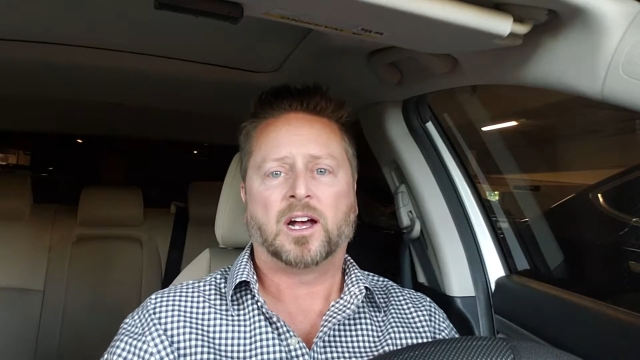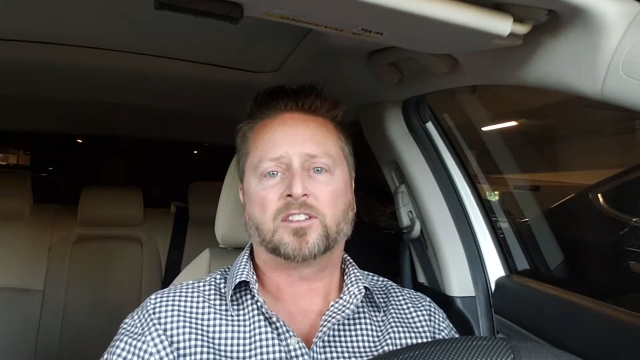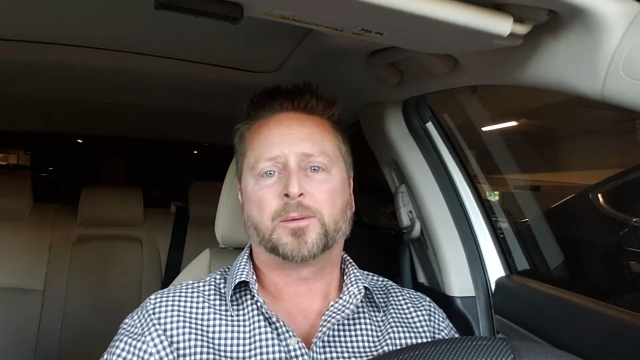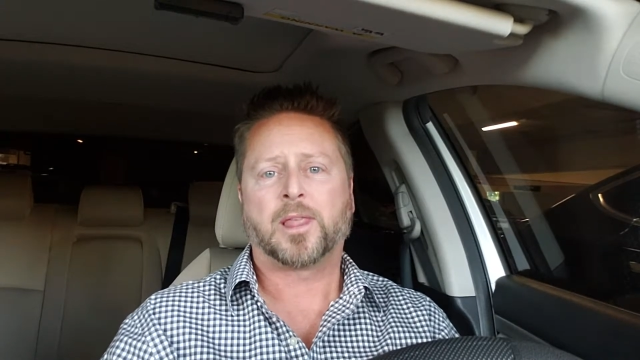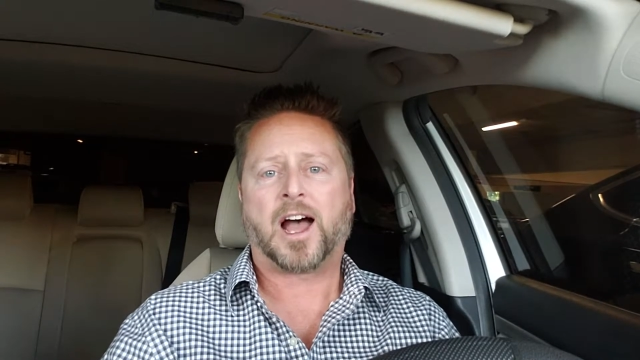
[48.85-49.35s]

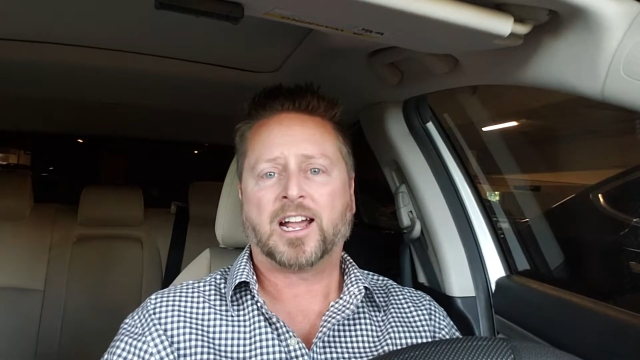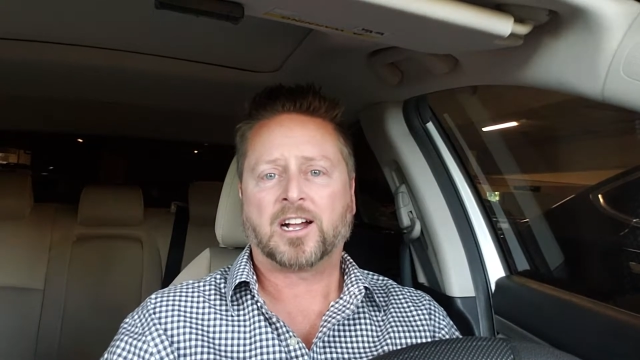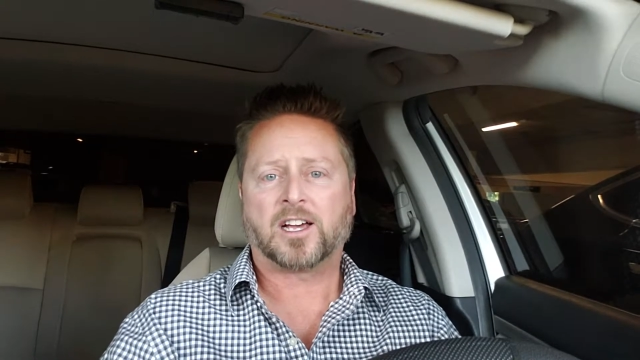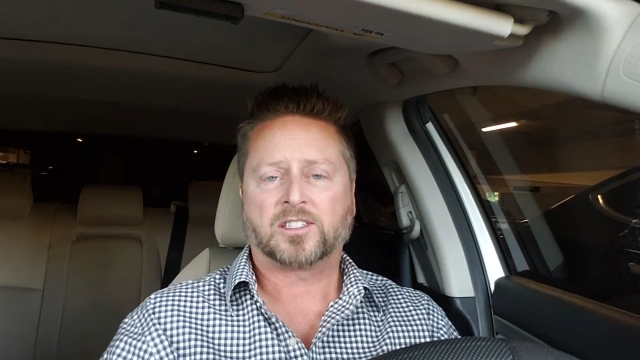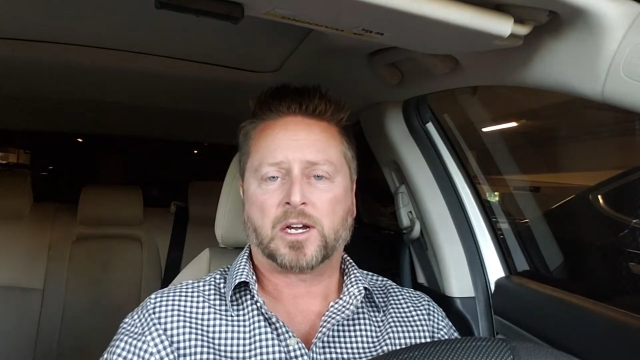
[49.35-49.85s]
Some of the high
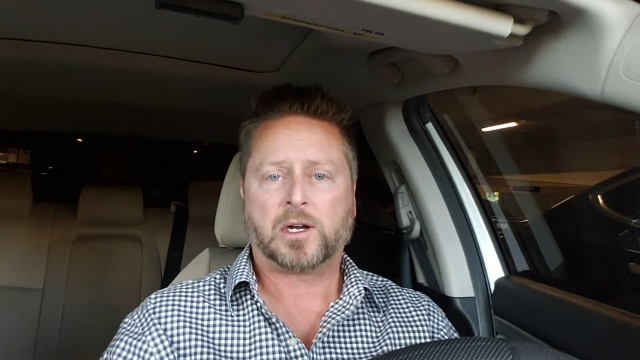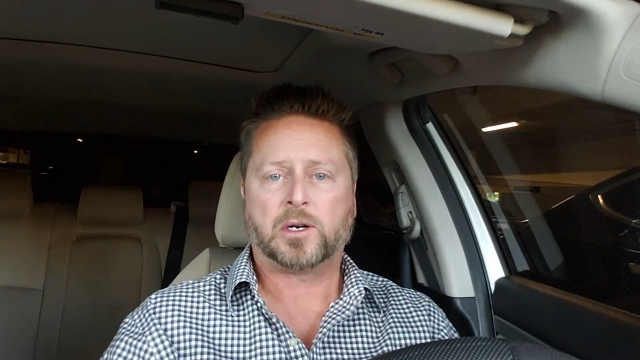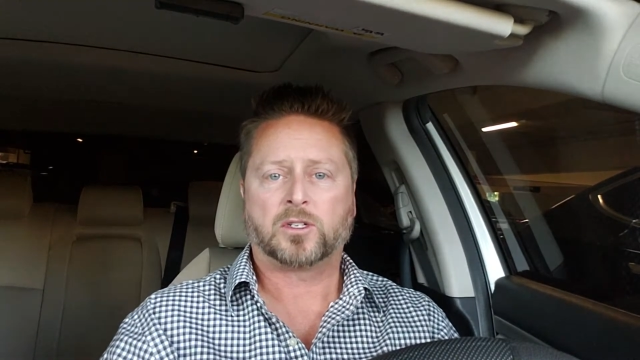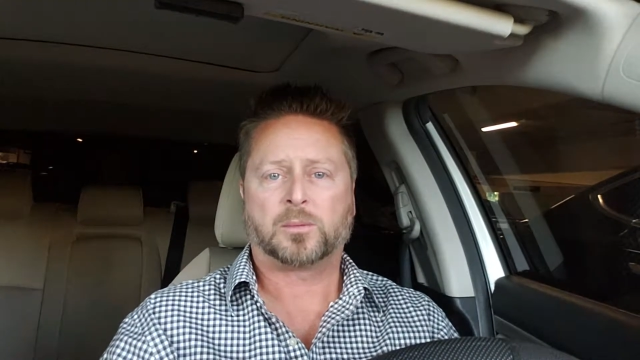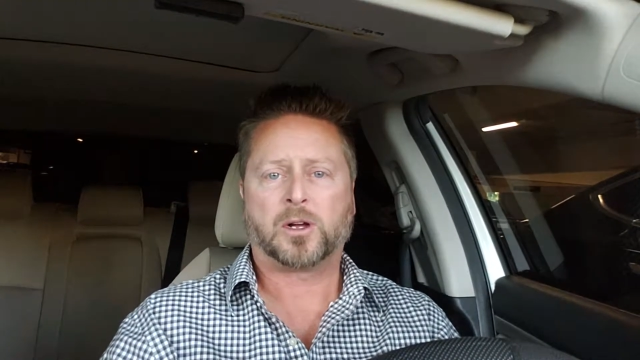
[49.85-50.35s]
cost
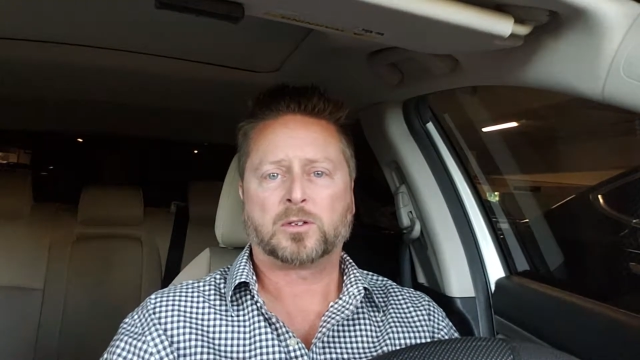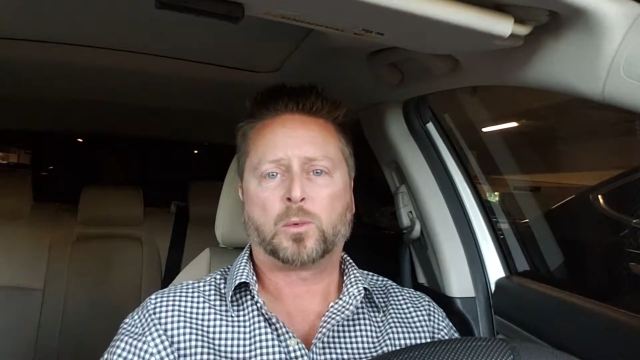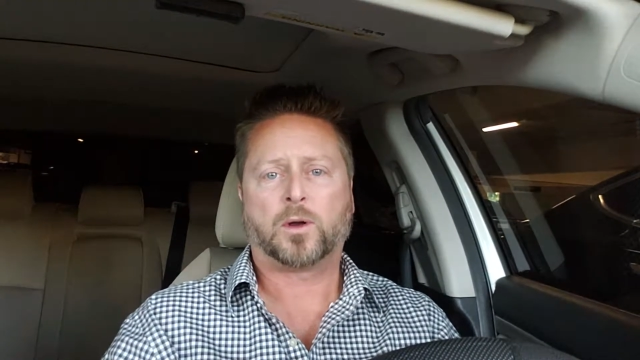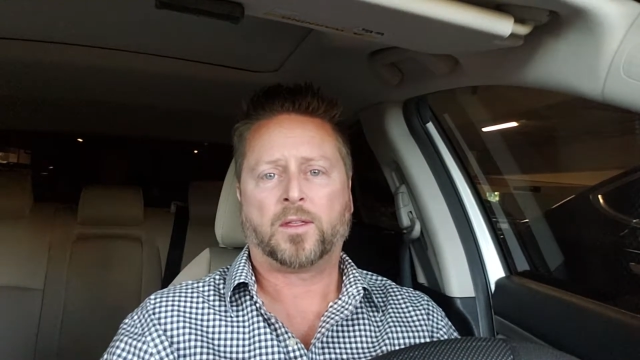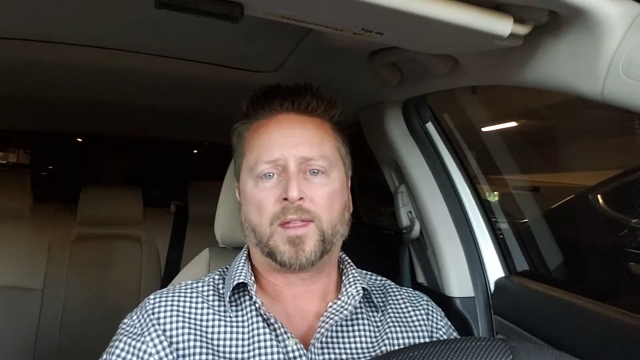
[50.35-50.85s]
areas are much
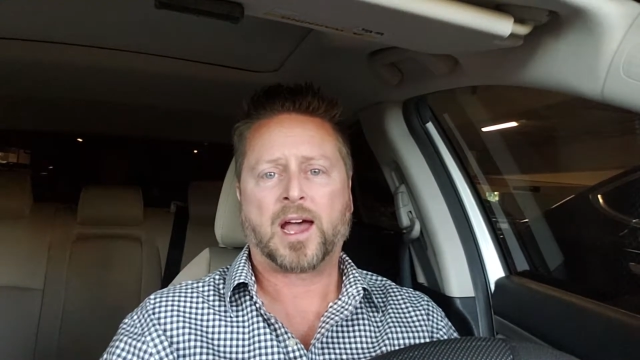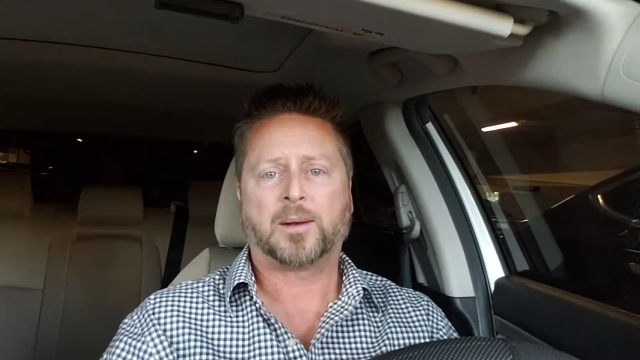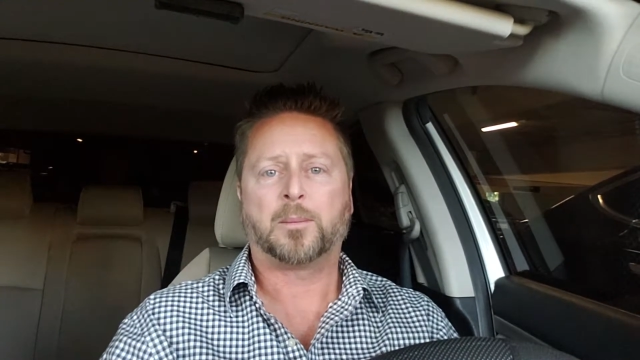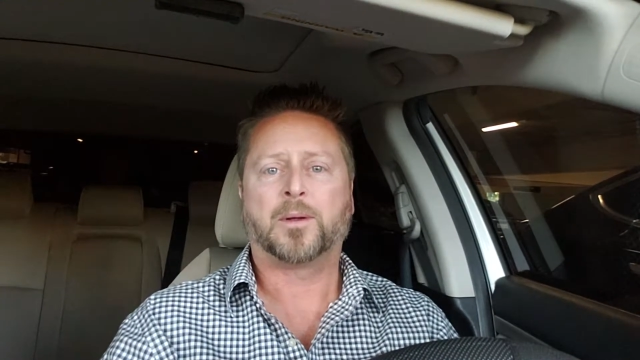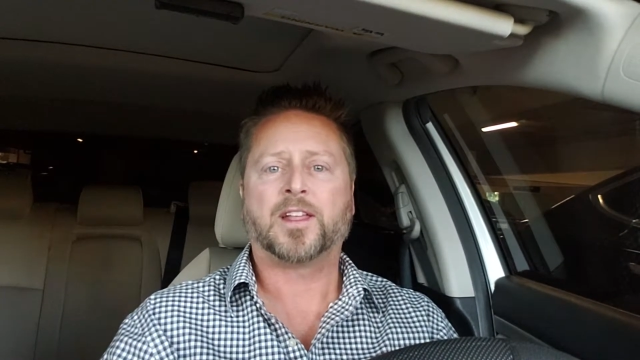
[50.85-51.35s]
more than that,
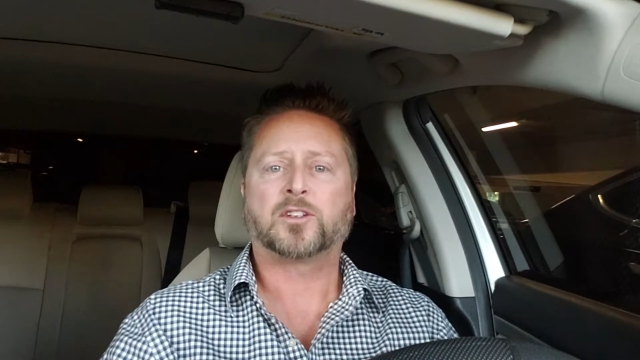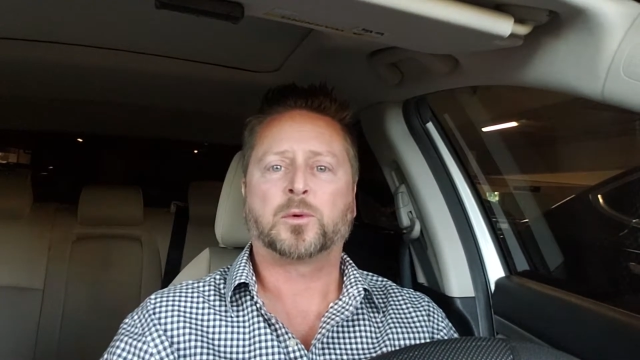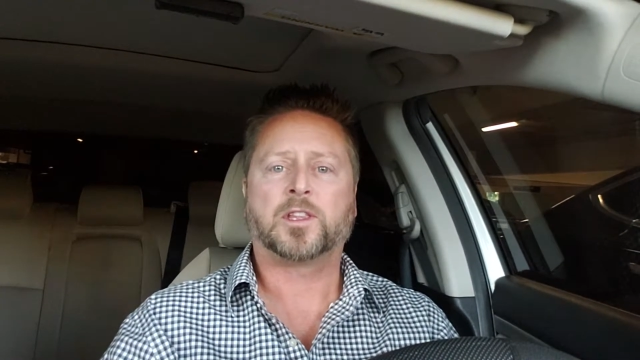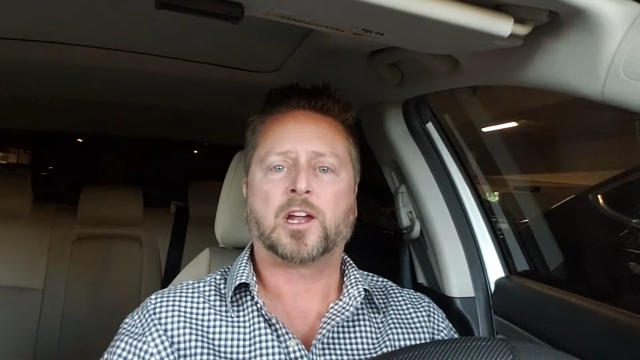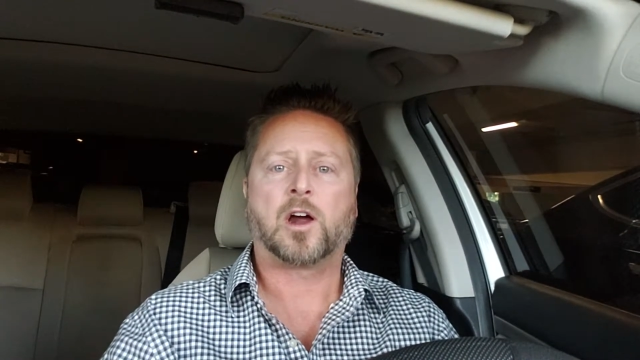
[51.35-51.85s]
but that's
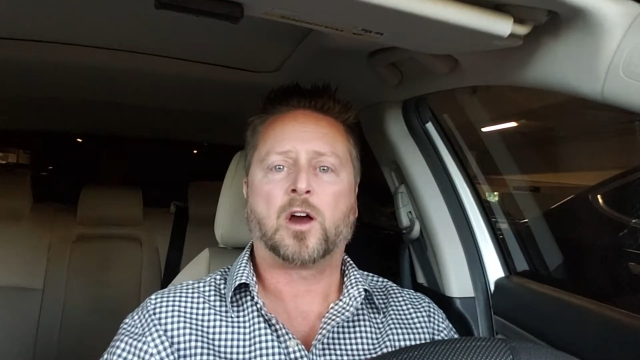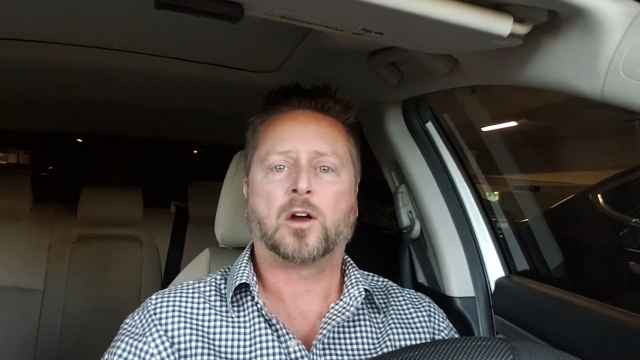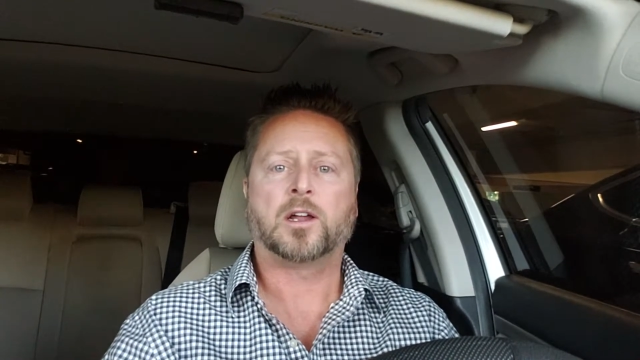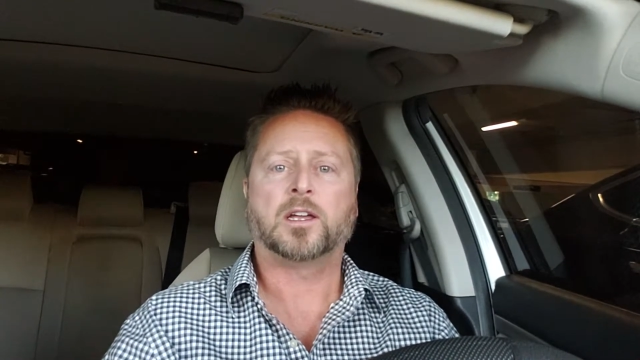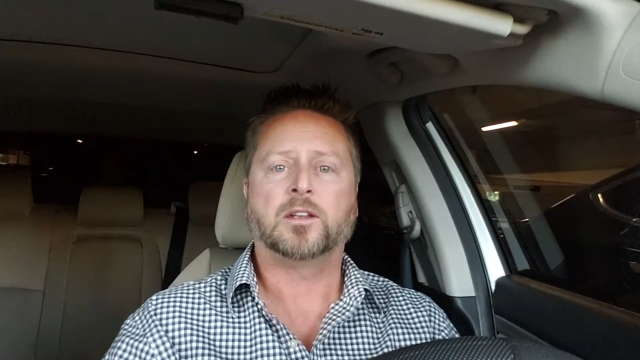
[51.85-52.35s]
what they
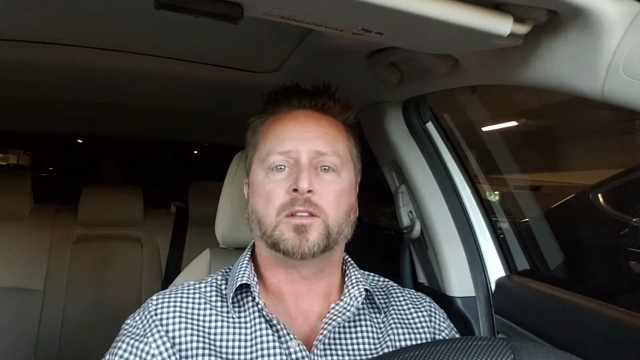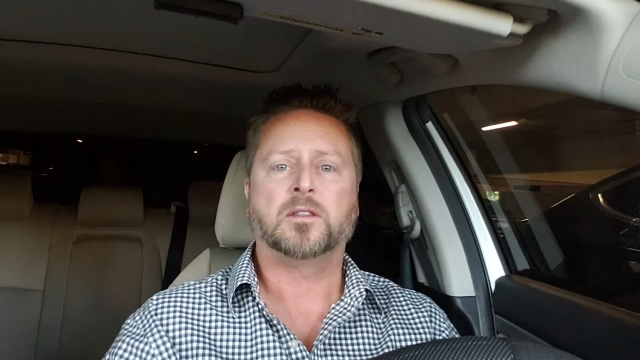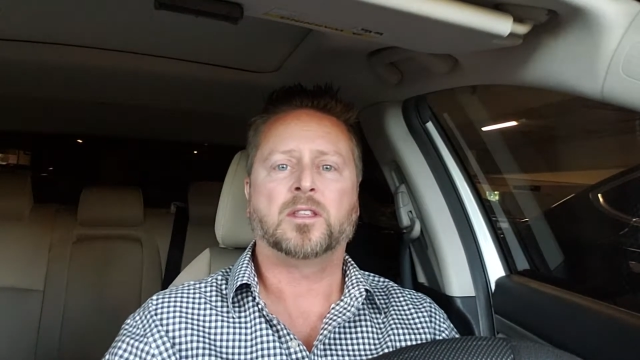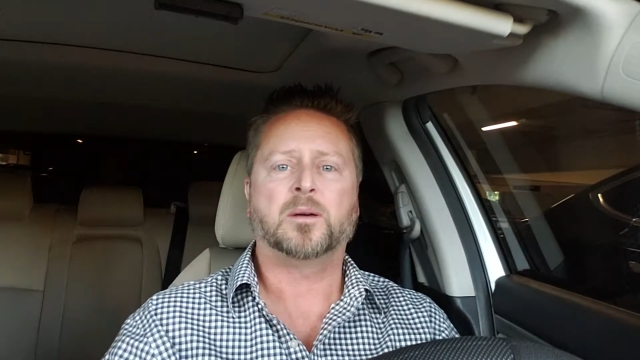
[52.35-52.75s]
are in